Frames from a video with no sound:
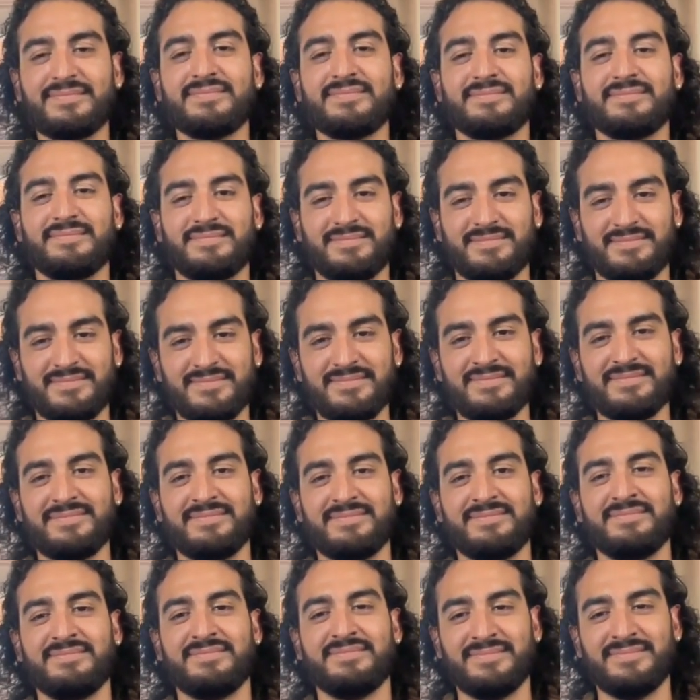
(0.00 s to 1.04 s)

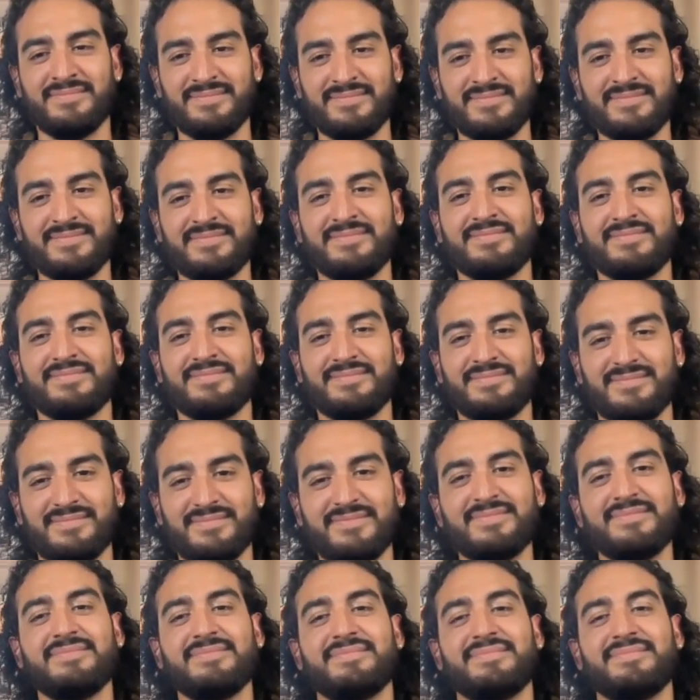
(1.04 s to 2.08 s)

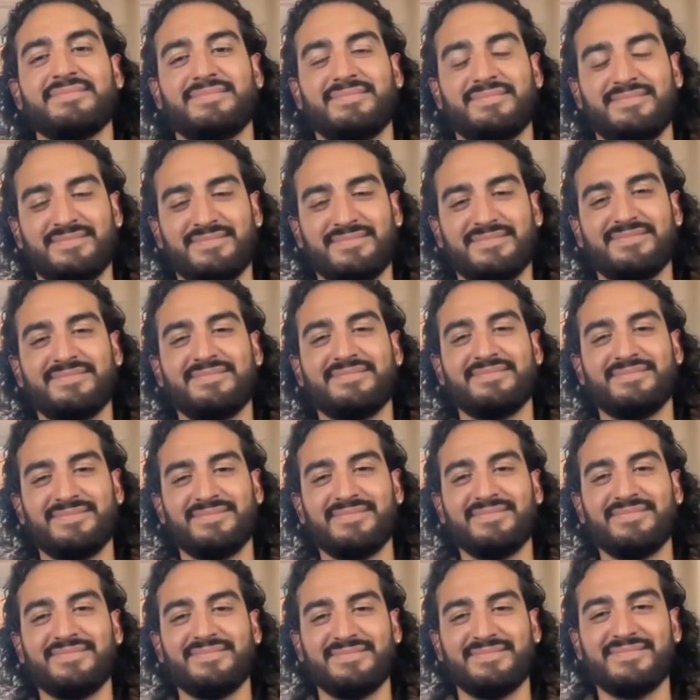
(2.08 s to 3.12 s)

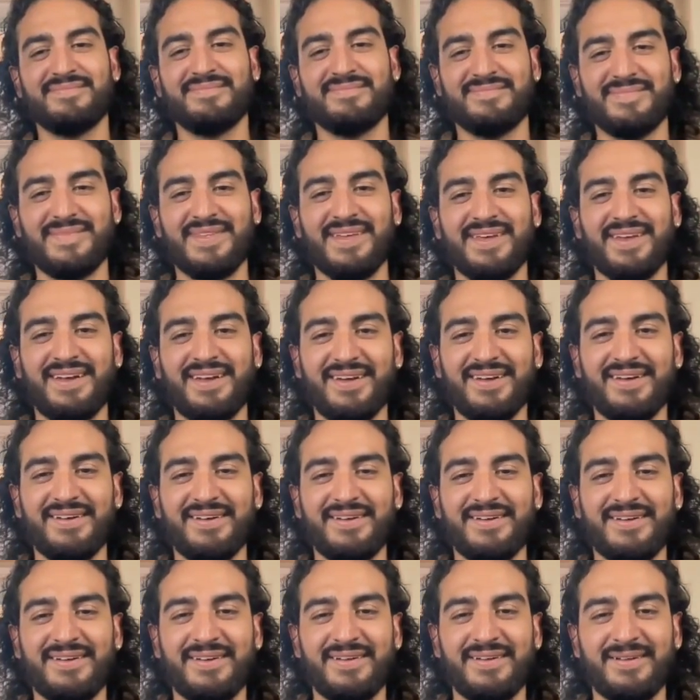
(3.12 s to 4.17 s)

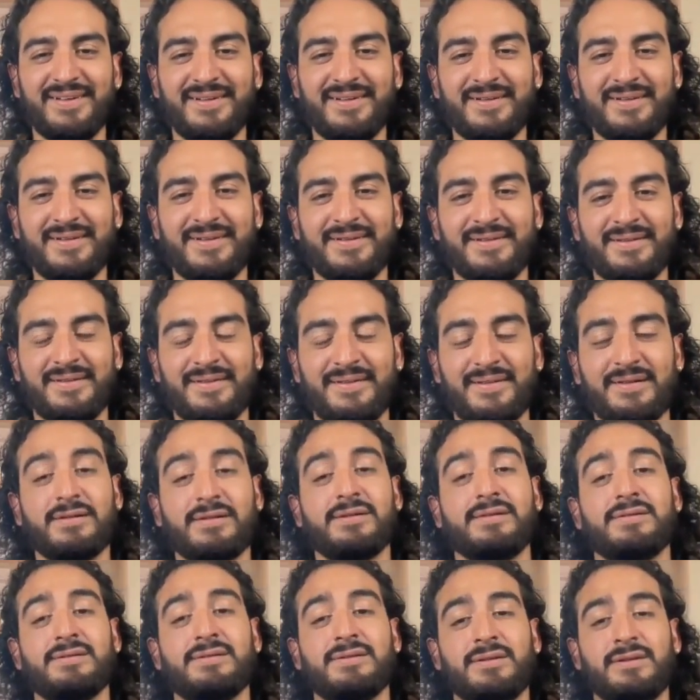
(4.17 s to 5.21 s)

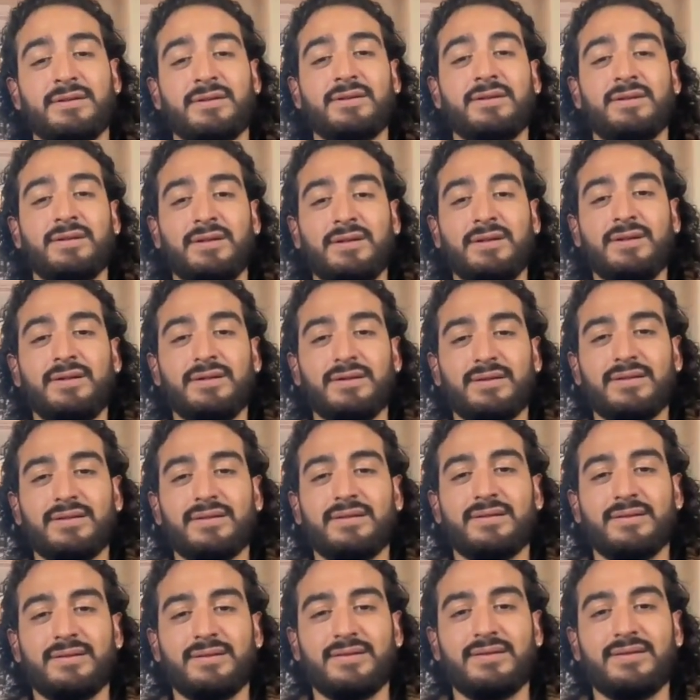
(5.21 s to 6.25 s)

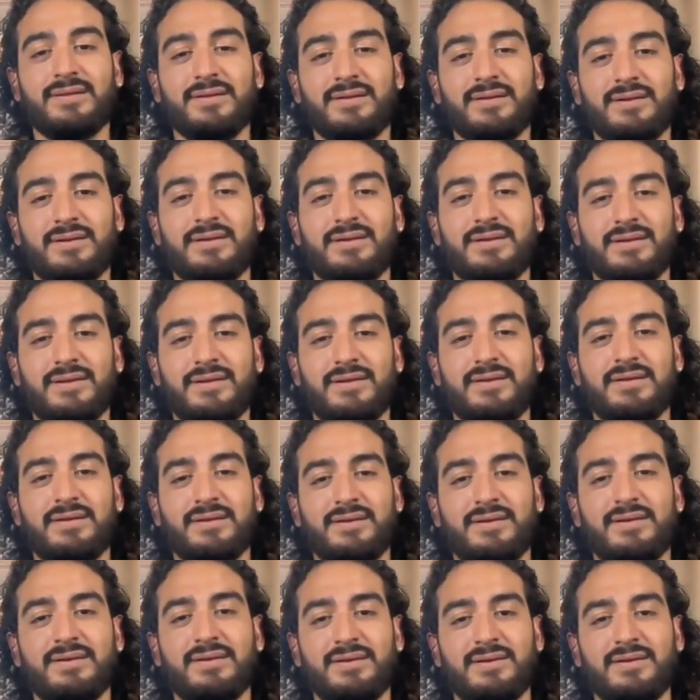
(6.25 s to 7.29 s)

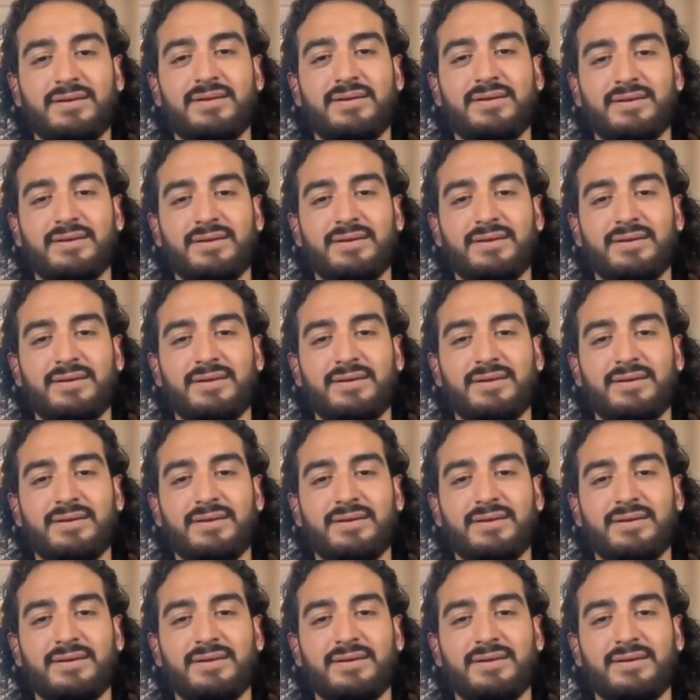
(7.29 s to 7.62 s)
(silent)